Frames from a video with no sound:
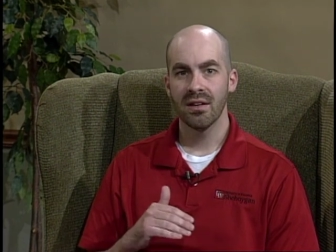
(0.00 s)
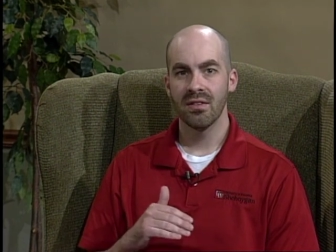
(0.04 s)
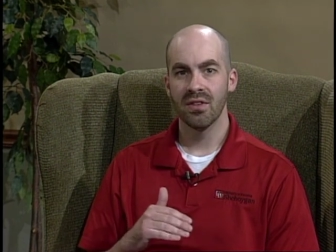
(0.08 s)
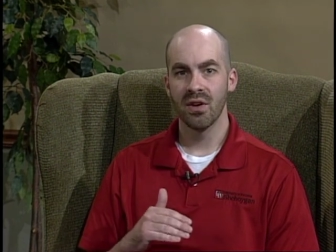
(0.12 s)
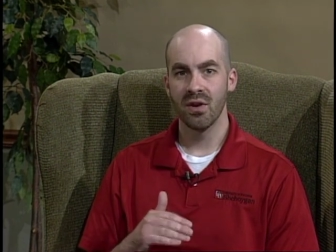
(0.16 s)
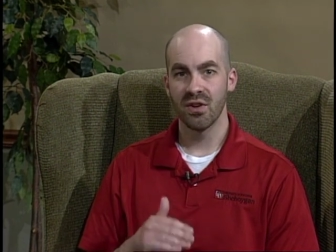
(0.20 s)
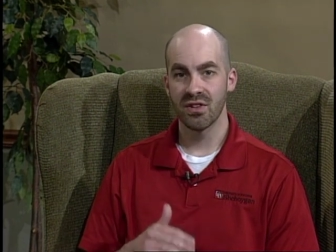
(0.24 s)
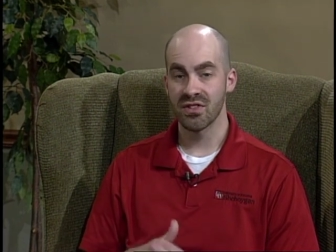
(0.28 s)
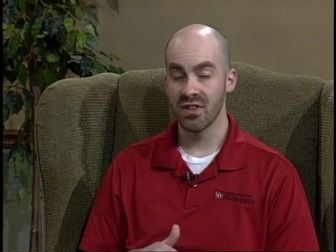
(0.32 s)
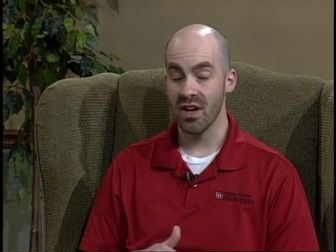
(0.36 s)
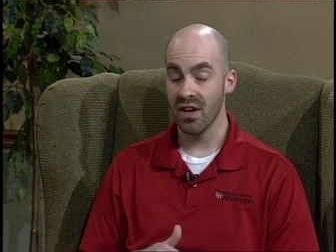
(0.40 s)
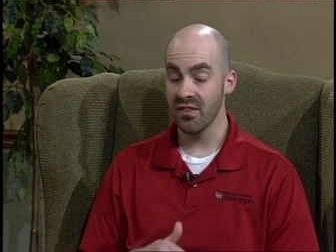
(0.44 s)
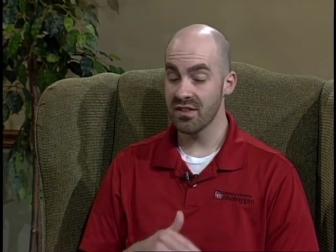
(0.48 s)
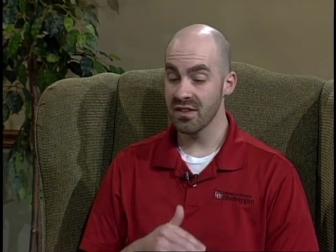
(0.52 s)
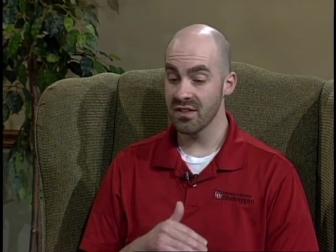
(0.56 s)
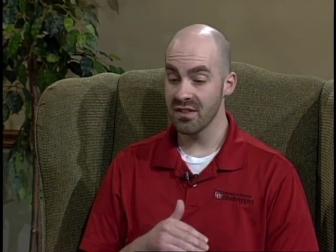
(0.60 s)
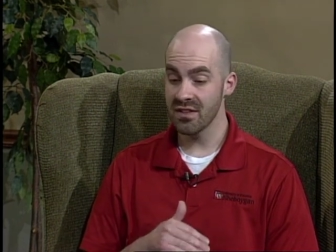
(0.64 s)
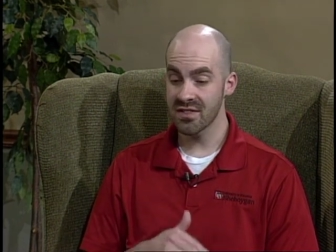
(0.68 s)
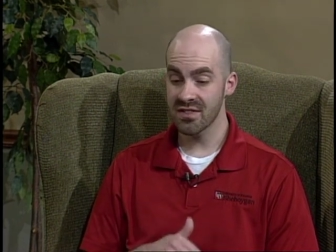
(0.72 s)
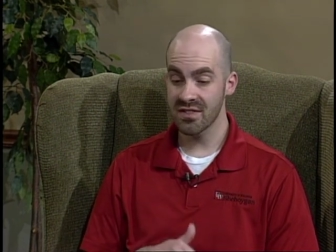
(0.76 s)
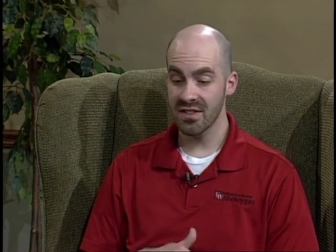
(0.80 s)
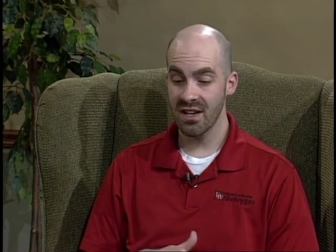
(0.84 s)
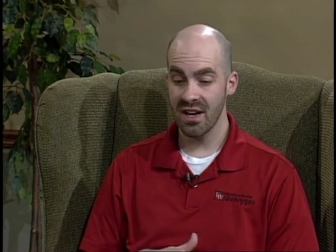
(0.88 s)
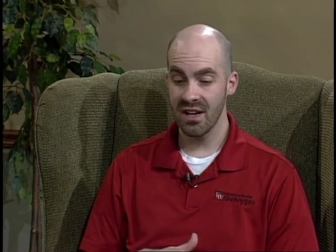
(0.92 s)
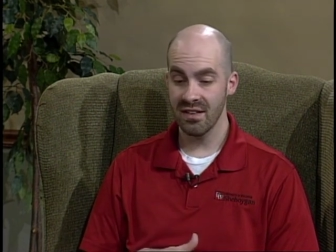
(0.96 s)
There is nothing
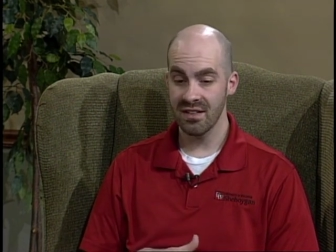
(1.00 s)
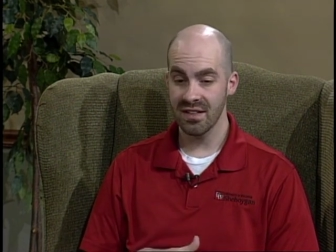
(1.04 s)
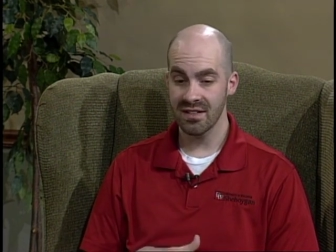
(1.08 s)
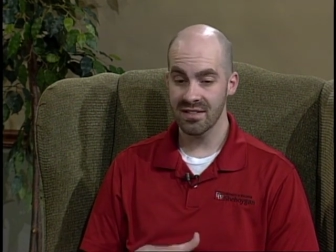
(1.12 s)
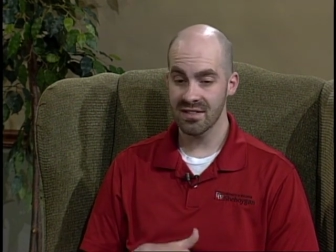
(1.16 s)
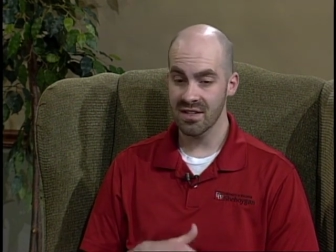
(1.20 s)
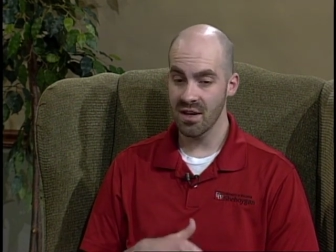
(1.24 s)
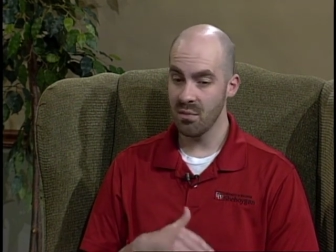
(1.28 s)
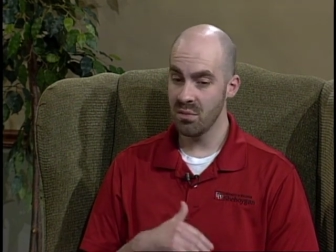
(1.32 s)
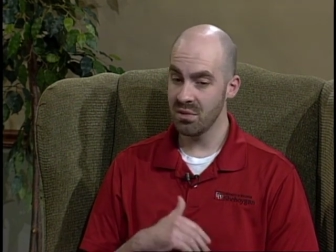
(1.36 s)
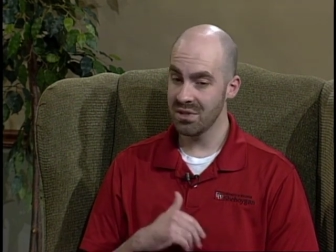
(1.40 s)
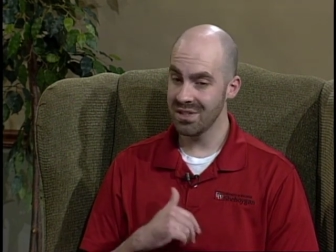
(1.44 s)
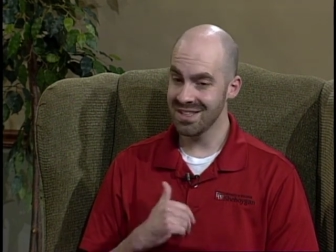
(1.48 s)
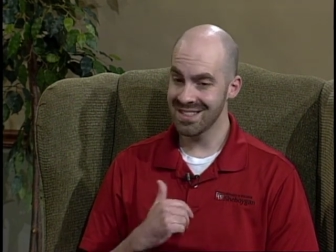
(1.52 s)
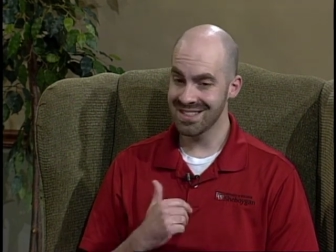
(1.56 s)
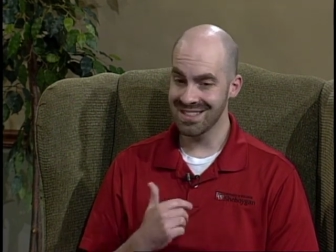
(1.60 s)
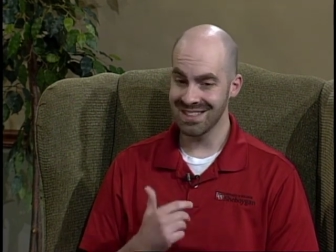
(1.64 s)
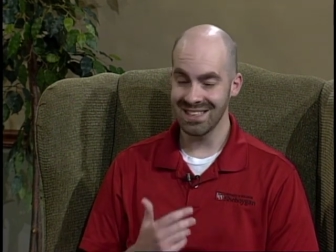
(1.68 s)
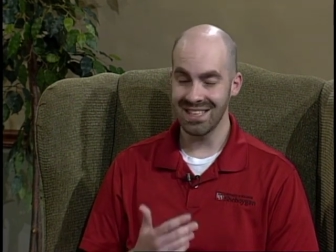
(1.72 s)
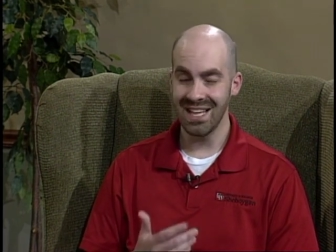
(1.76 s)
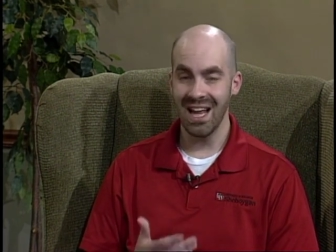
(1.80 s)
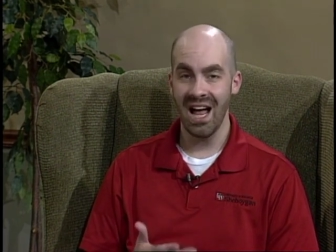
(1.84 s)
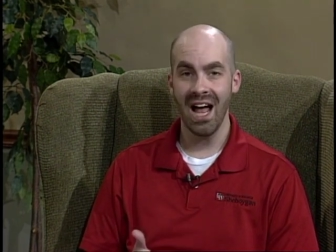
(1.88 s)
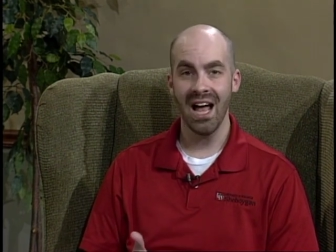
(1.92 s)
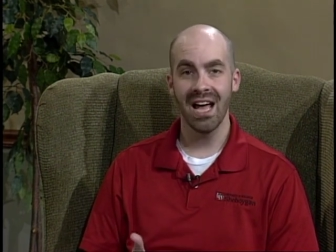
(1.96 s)
to say that someone is
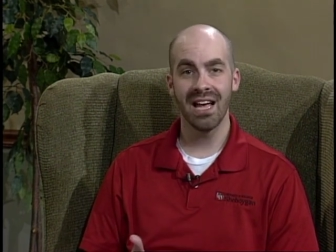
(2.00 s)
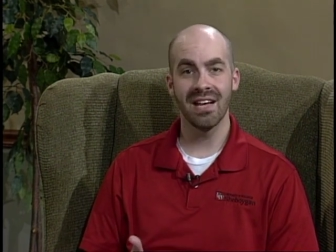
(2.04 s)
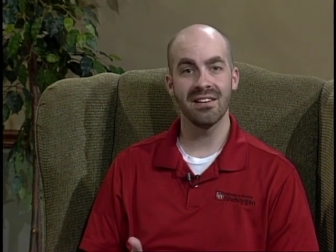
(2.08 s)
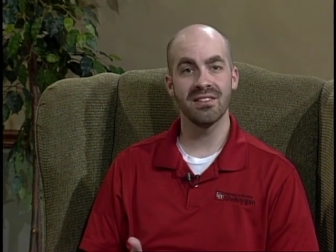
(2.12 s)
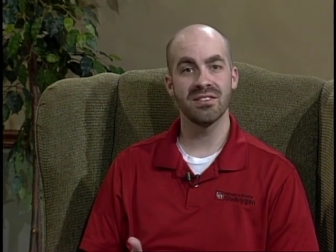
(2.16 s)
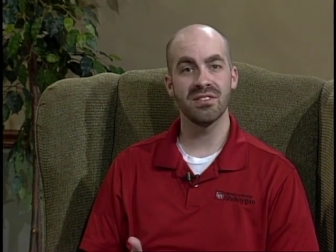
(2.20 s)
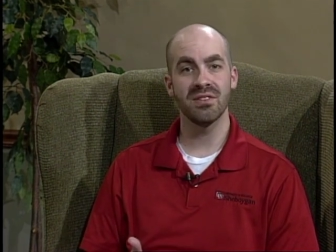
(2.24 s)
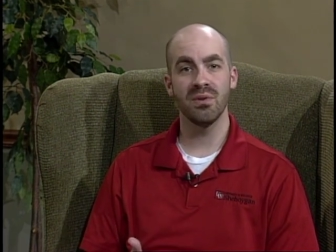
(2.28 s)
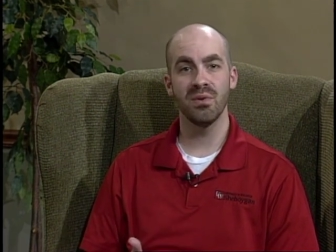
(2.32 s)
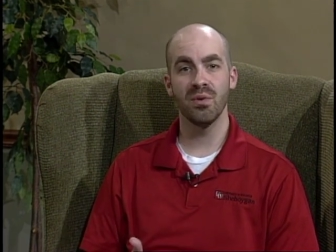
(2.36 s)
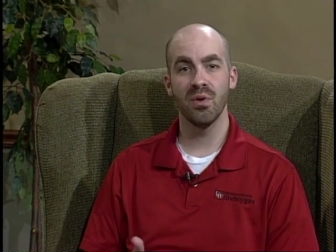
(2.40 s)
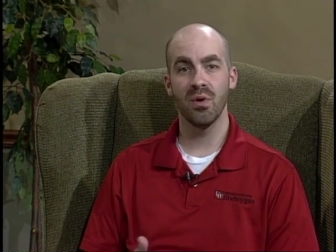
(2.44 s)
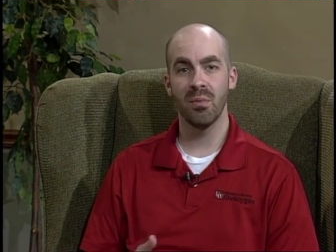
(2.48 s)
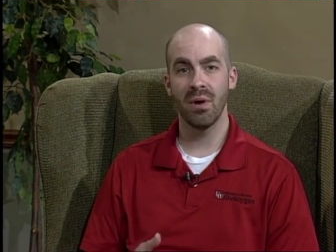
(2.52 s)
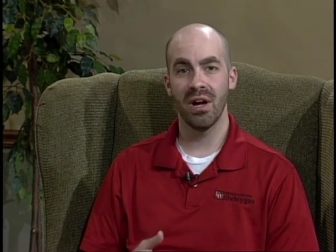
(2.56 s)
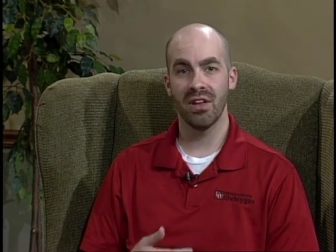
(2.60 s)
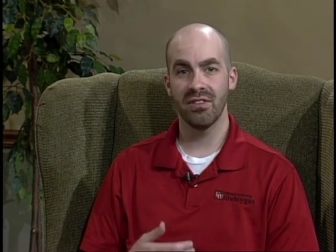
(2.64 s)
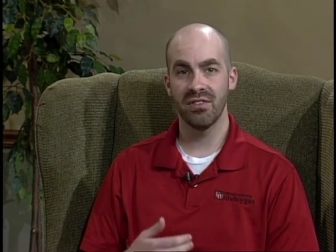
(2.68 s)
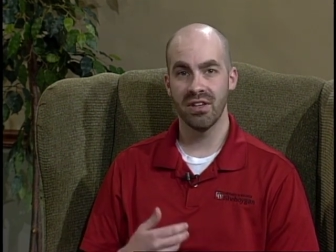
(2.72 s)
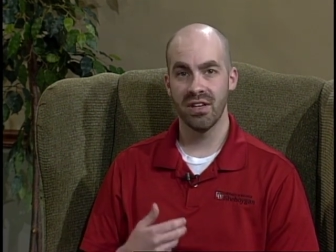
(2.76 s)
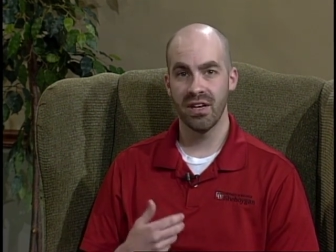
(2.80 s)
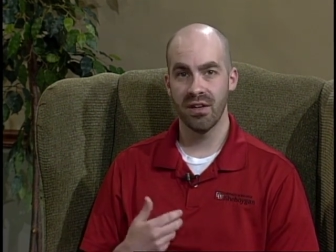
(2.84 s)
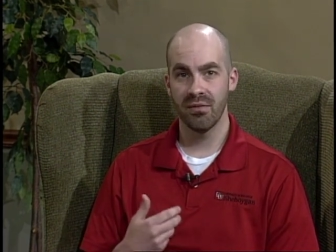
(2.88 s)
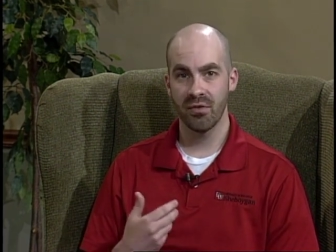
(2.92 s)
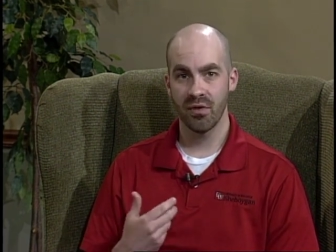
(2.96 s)
lying to you
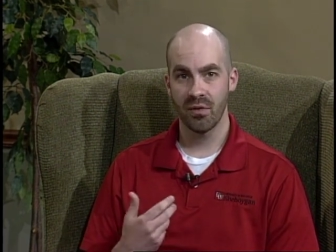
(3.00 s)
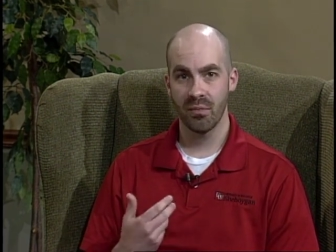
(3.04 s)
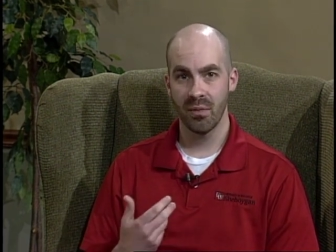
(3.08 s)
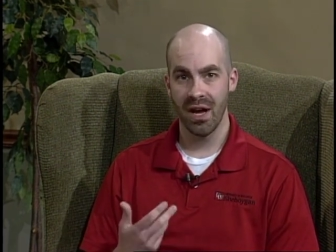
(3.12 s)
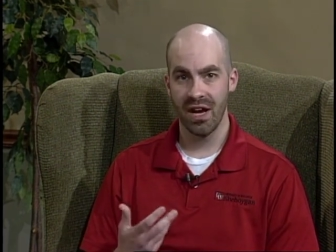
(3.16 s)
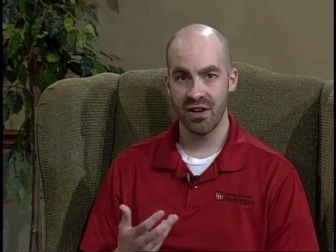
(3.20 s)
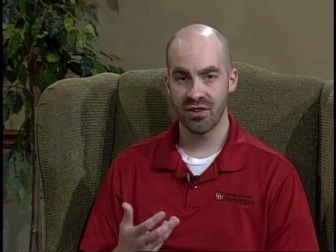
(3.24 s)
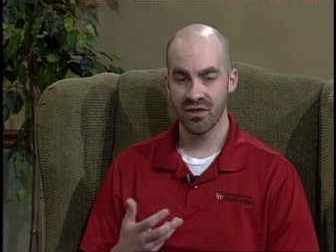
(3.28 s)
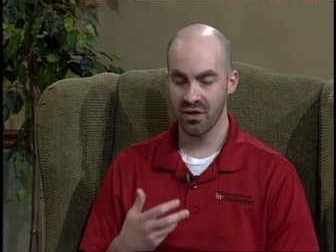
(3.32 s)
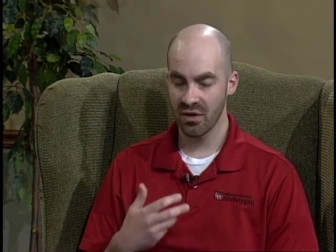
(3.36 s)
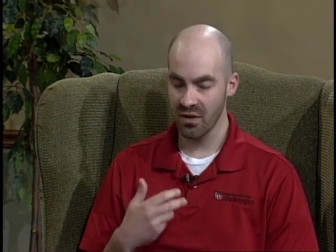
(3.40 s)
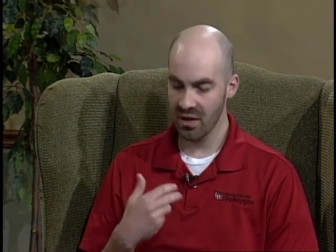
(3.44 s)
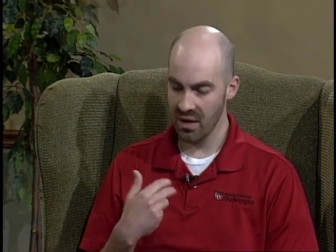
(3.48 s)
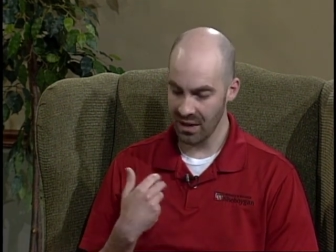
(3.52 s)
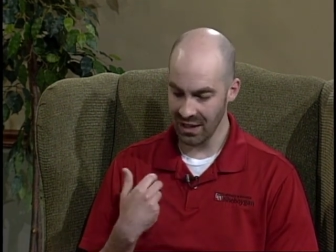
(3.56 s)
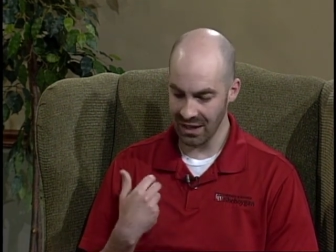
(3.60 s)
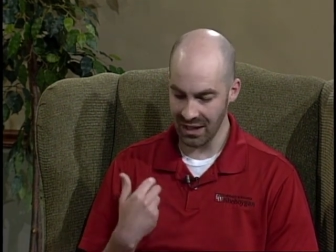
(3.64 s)
about the information,